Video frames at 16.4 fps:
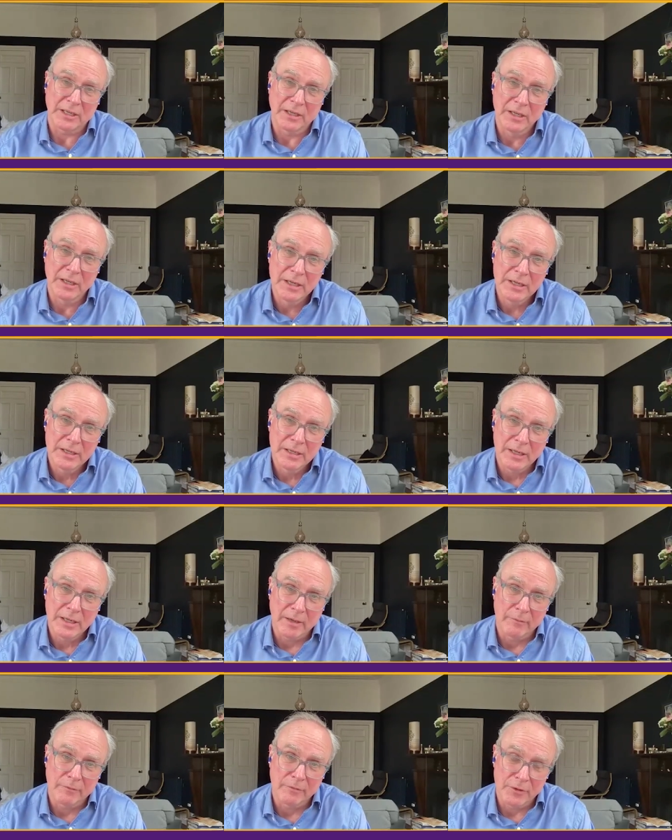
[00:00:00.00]
tracking
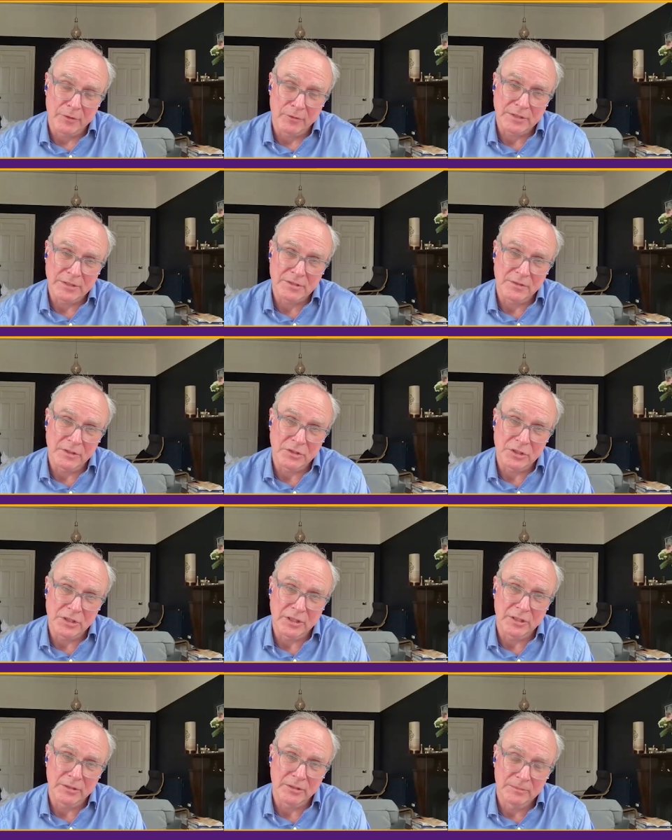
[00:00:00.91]
um, for the
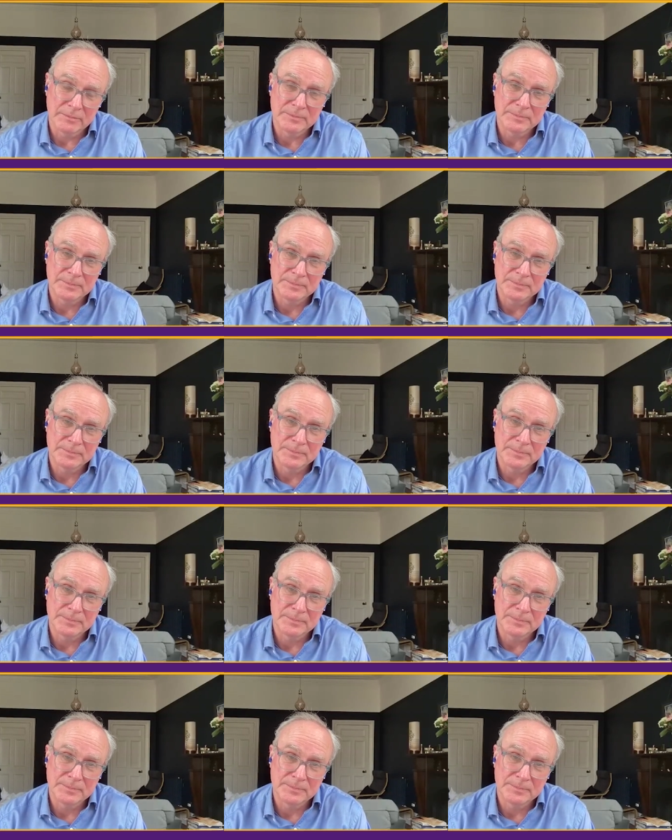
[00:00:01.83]
rest of this year.